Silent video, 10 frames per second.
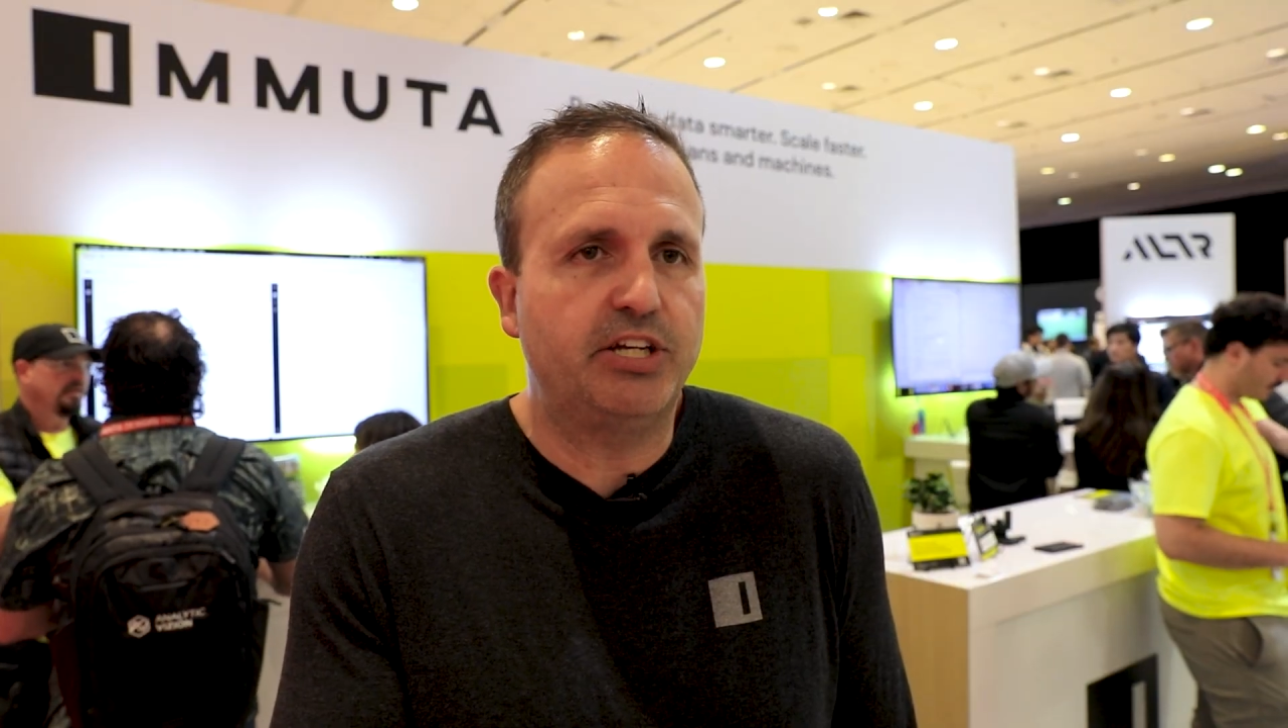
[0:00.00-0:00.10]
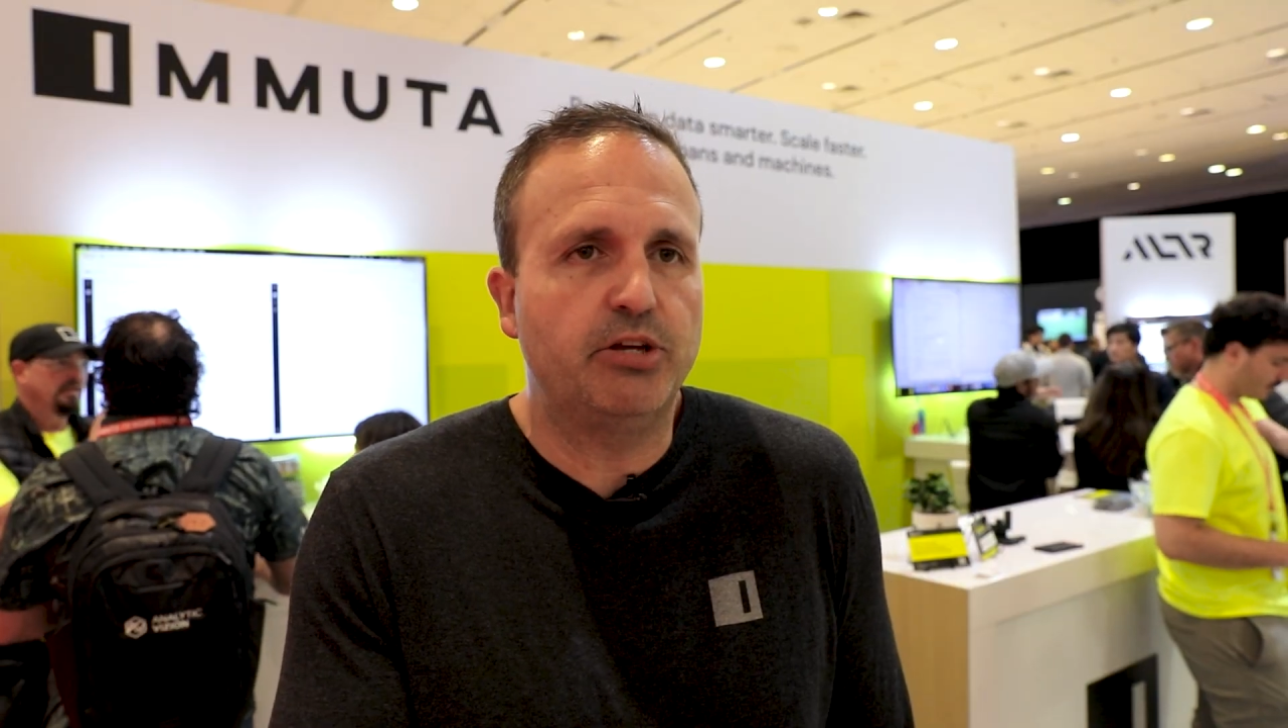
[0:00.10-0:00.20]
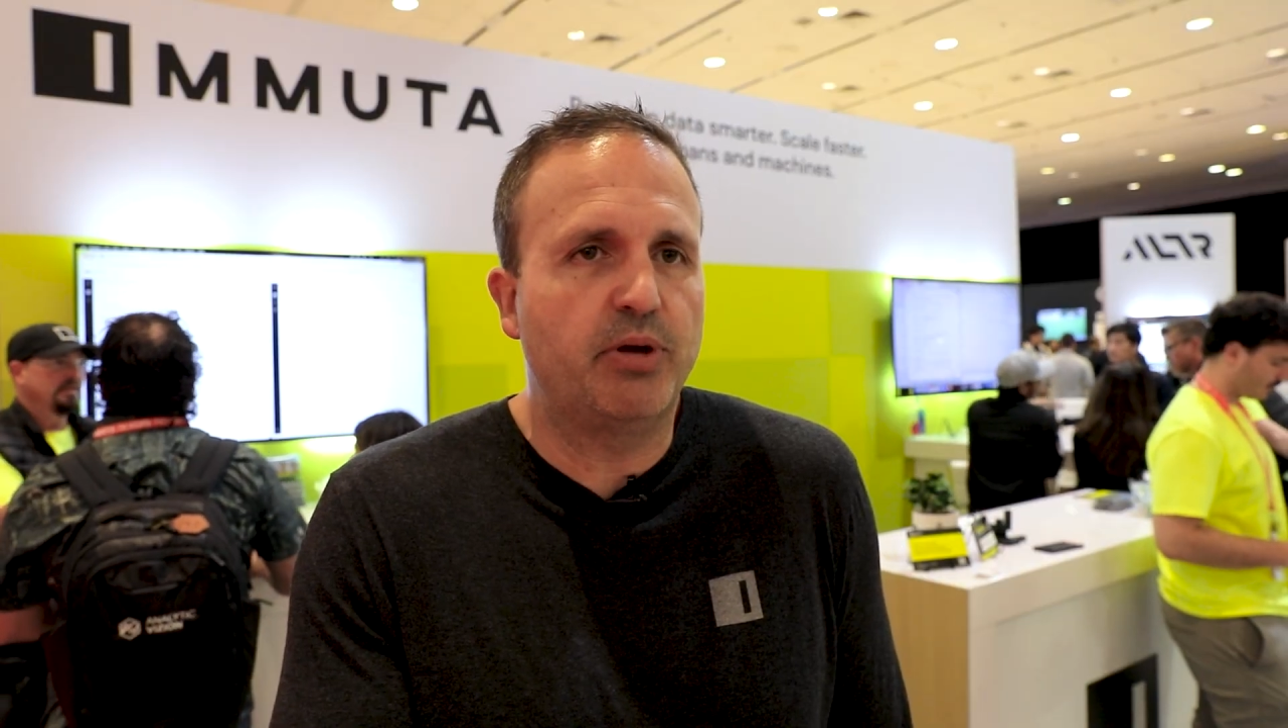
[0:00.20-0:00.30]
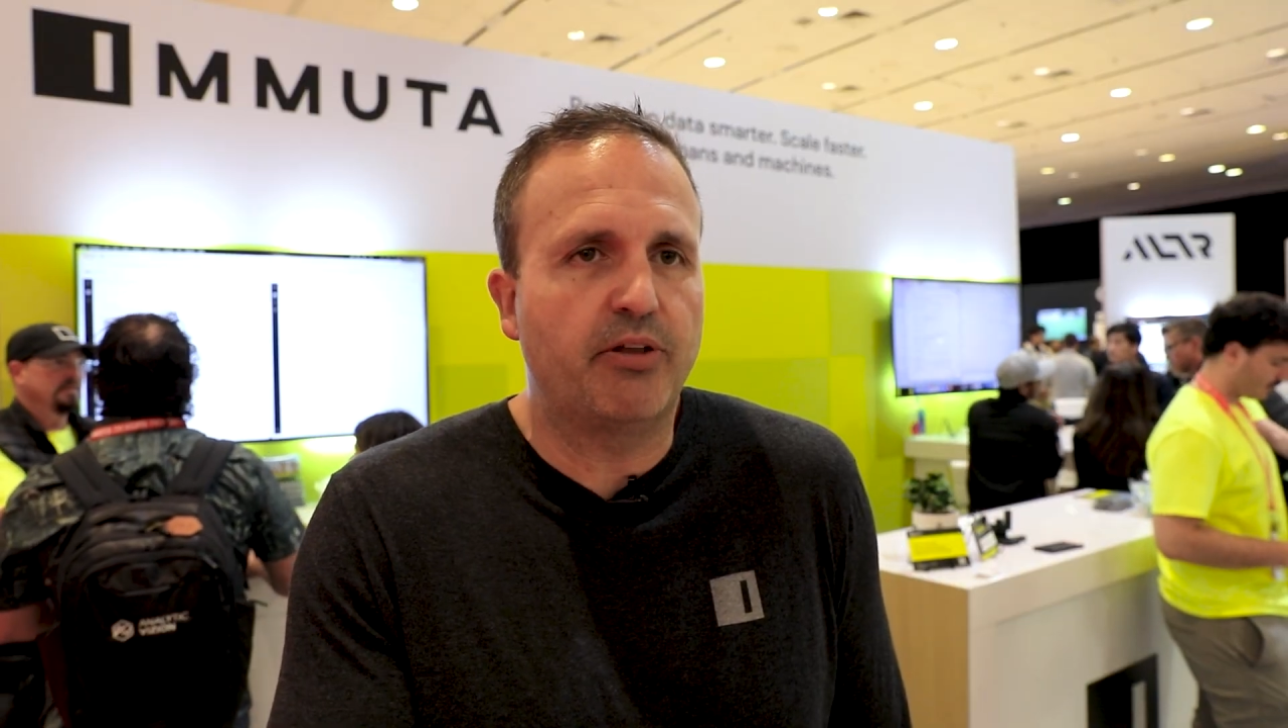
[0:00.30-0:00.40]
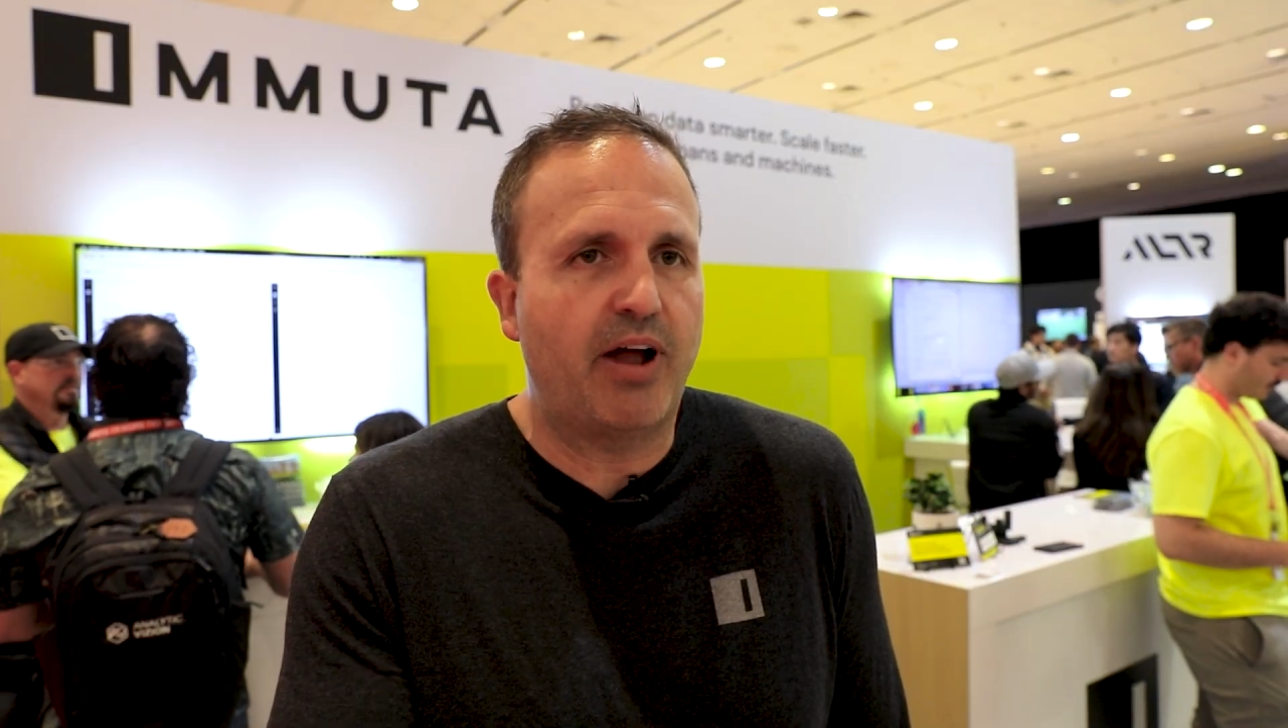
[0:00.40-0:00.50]

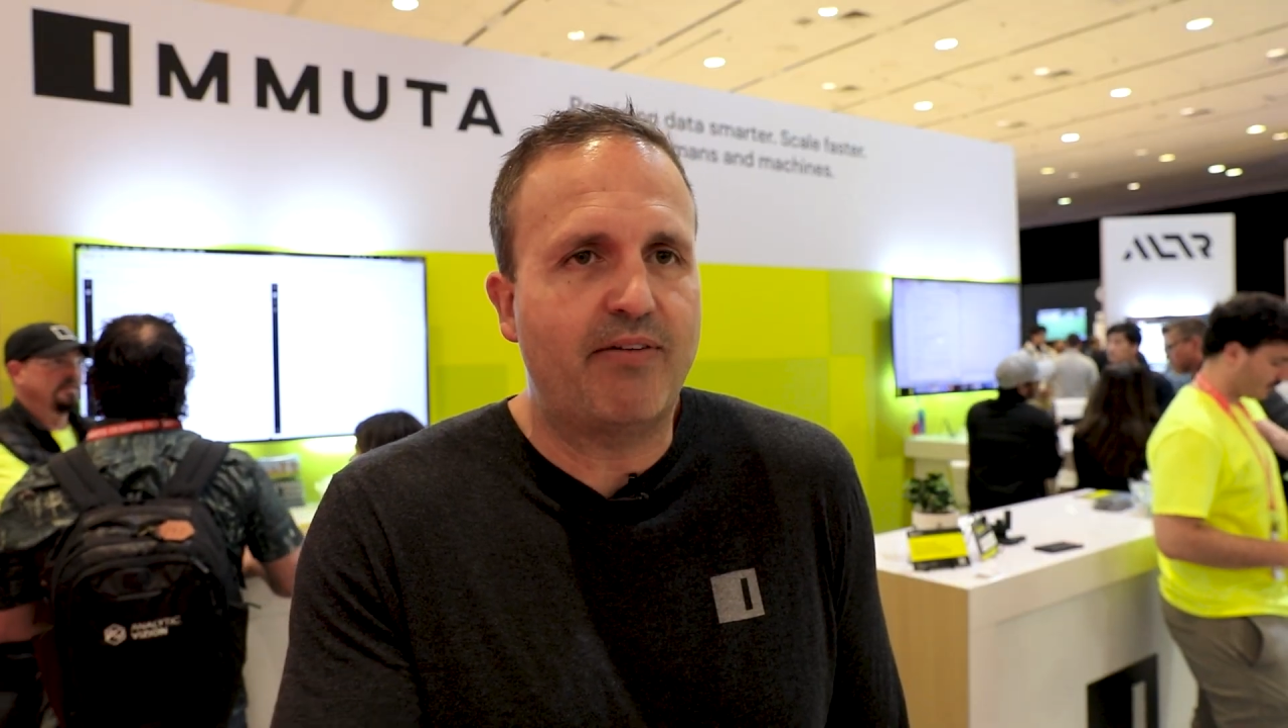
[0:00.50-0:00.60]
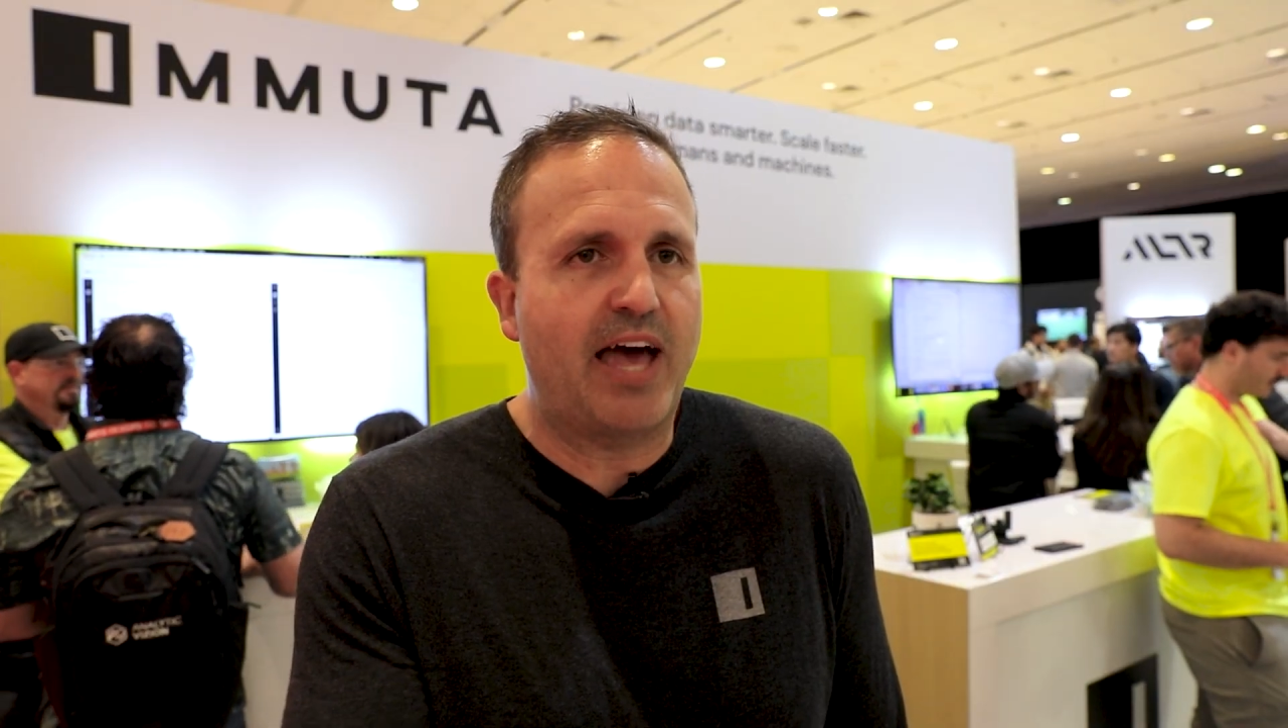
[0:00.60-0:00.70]
you either have